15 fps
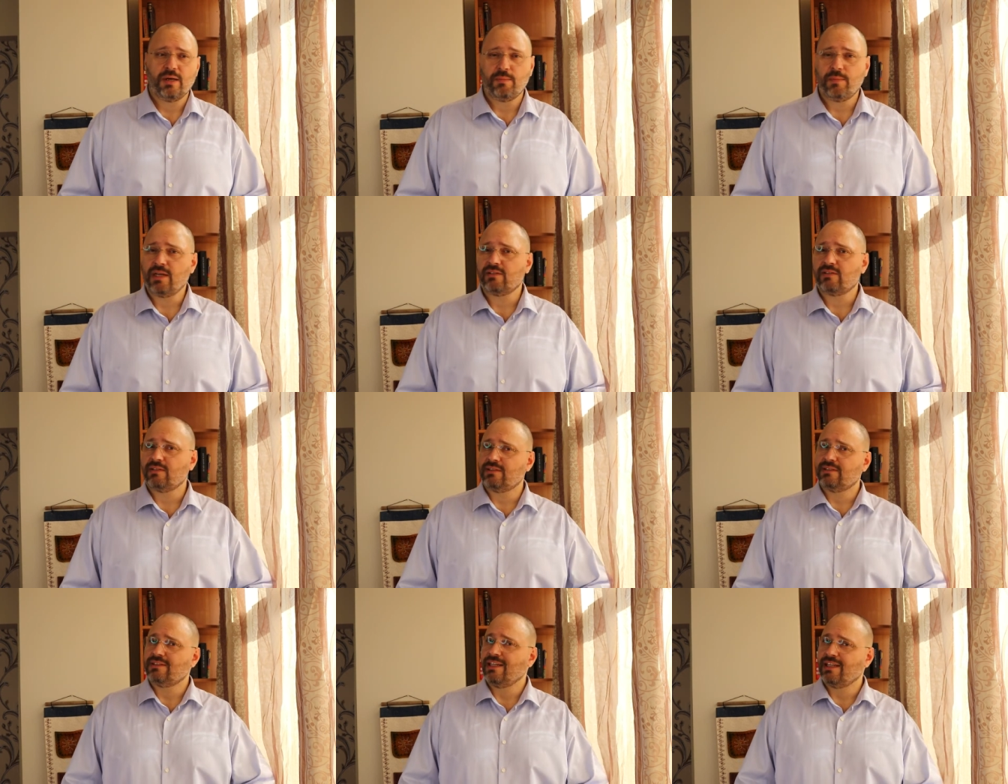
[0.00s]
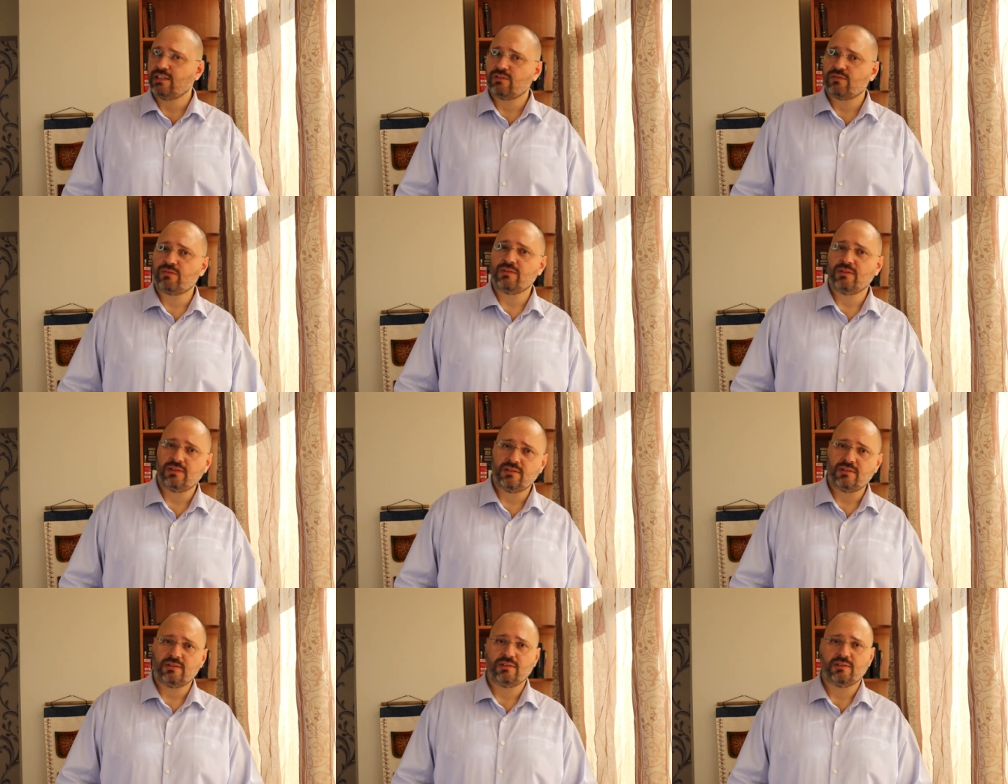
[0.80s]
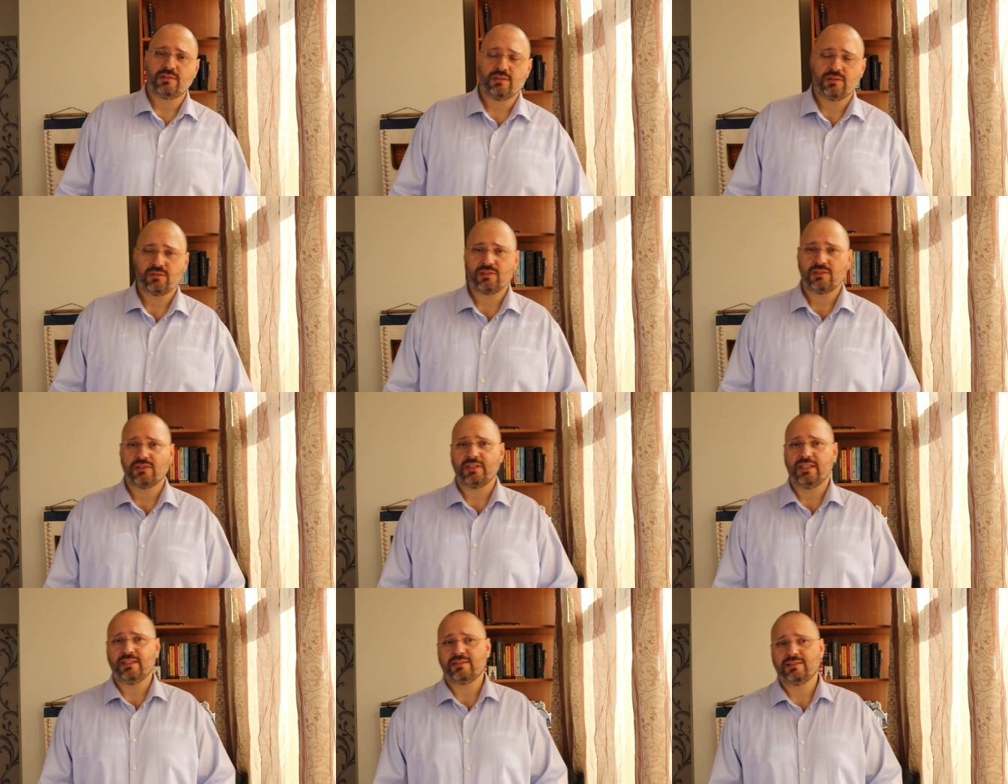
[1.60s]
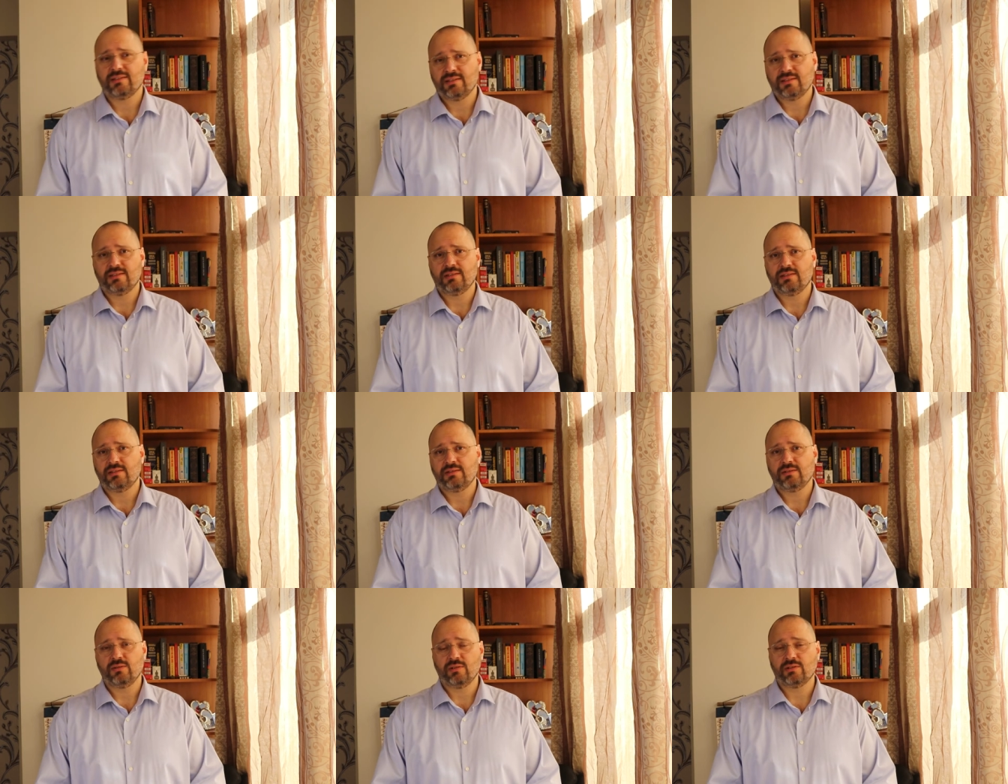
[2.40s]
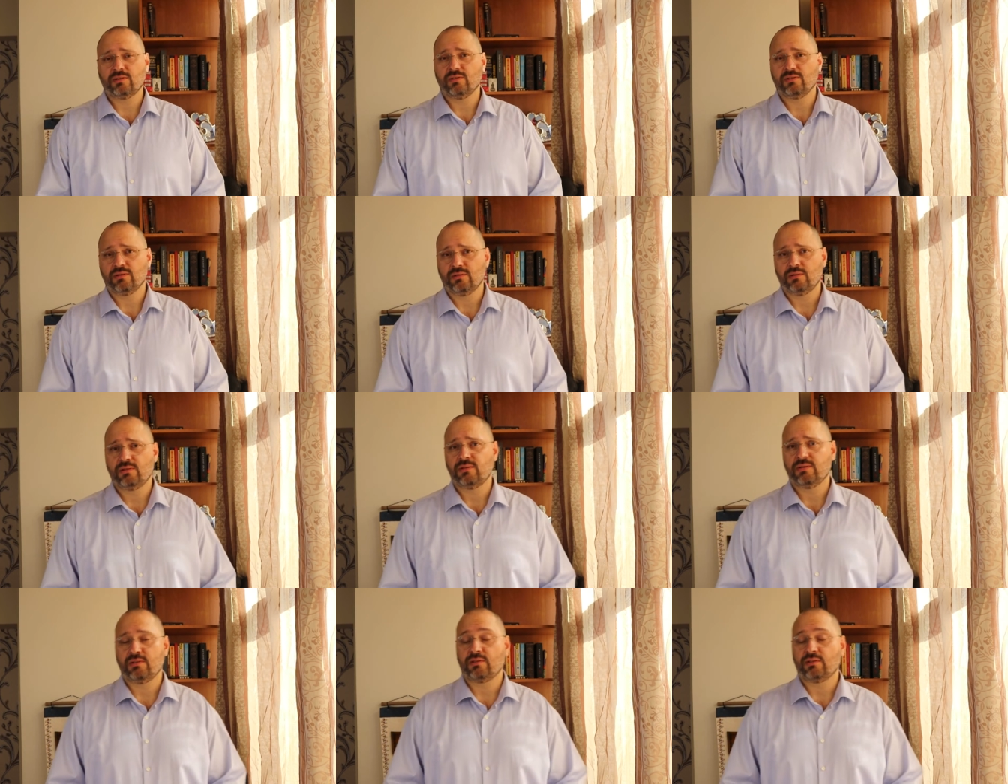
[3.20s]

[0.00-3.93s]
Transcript: But the negative uh, news is that uh, U S also,